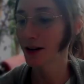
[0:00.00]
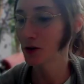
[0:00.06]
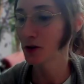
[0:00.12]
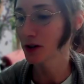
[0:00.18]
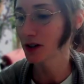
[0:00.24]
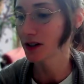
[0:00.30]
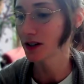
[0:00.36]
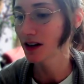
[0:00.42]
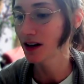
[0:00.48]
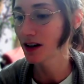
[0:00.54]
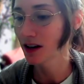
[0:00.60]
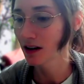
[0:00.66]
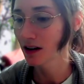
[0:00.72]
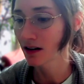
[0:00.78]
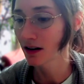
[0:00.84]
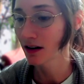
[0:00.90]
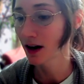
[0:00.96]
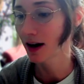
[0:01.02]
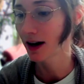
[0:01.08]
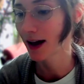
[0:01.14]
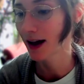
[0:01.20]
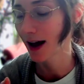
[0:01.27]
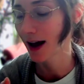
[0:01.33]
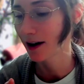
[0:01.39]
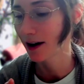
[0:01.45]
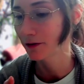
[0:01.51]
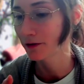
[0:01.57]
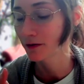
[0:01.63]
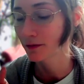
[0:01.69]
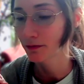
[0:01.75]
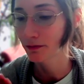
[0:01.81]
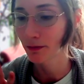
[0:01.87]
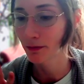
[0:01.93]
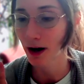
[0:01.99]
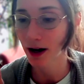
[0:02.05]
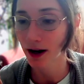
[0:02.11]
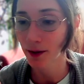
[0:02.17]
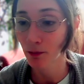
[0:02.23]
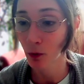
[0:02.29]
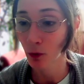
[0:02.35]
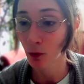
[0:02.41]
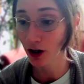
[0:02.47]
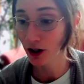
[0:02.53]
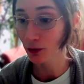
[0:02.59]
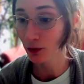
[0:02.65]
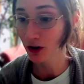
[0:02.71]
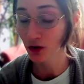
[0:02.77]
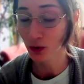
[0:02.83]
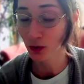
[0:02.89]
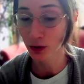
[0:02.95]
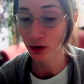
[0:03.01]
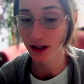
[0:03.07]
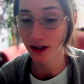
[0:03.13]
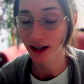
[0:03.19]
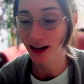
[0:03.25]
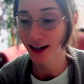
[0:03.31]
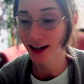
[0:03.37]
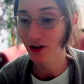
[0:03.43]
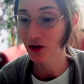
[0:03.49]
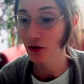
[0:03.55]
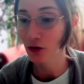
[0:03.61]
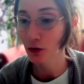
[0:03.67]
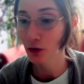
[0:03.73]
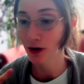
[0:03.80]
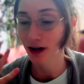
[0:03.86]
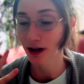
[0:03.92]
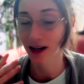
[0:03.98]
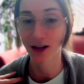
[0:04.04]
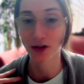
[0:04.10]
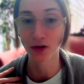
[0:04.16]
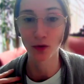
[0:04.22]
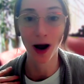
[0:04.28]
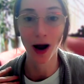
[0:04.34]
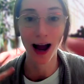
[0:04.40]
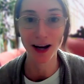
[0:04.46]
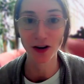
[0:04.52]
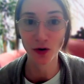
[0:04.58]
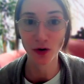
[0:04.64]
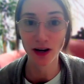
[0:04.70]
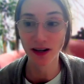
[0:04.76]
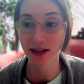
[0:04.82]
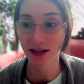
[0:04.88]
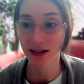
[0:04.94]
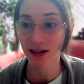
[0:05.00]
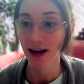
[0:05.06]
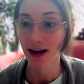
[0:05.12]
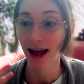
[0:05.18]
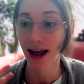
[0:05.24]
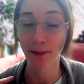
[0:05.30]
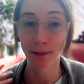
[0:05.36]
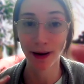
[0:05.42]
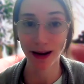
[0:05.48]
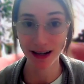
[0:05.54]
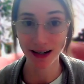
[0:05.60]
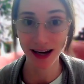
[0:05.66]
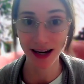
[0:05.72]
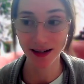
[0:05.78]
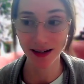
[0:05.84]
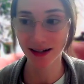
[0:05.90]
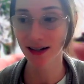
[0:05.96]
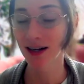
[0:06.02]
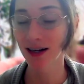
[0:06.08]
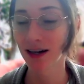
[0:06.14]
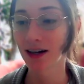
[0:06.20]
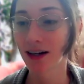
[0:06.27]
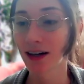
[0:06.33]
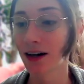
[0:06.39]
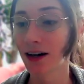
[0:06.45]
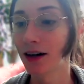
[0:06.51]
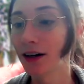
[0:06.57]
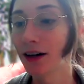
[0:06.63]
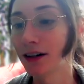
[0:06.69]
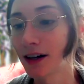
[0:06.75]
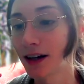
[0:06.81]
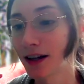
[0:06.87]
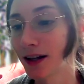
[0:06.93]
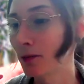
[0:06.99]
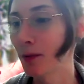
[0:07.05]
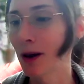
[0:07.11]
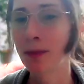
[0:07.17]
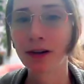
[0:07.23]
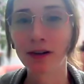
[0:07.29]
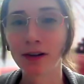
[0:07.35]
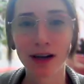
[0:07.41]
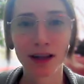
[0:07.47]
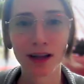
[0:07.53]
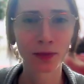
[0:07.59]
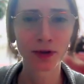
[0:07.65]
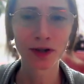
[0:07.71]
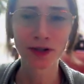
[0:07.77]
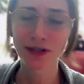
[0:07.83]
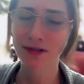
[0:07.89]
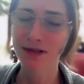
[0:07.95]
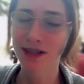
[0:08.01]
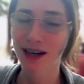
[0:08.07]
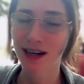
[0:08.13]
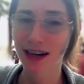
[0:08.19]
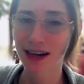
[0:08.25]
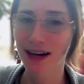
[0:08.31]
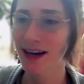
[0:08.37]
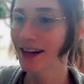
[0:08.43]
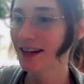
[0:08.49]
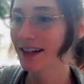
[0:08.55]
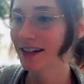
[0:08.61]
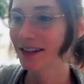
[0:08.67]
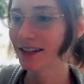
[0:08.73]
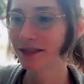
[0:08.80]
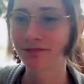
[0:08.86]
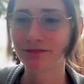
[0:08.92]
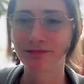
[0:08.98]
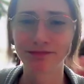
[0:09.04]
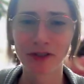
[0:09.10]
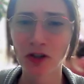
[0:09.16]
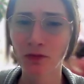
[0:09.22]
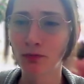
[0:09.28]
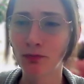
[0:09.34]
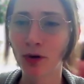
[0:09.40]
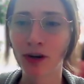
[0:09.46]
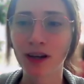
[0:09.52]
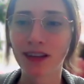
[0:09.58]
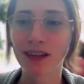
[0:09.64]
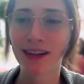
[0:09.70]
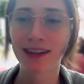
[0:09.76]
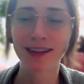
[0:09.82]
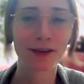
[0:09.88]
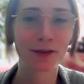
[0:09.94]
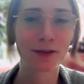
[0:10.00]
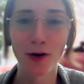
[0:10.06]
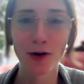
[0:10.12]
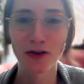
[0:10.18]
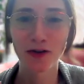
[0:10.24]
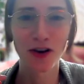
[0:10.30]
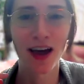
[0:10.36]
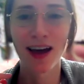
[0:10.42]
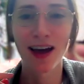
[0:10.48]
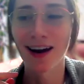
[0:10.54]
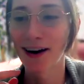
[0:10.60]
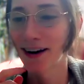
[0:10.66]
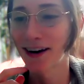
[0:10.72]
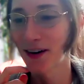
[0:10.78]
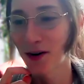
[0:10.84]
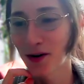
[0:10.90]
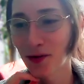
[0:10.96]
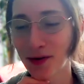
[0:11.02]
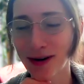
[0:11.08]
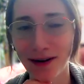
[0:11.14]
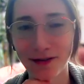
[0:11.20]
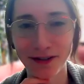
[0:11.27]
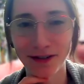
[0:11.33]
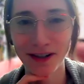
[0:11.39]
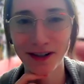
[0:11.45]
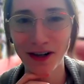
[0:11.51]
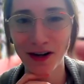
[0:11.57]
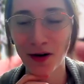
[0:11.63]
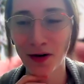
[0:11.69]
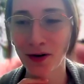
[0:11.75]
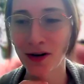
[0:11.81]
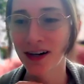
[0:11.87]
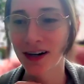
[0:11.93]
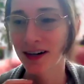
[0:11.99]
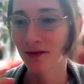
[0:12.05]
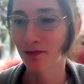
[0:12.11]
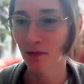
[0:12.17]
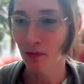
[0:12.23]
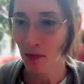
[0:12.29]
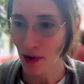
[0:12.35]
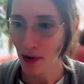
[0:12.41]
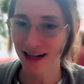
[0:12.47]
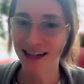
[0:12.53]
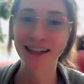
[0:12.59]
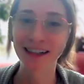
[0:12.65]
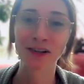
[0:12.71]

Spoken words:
as you can see here, I have my morning ritual that I like to do. I like to hydrate and meditate, and then maybe look at the birds outside and just breathe in the fresh air or whatever, Make it a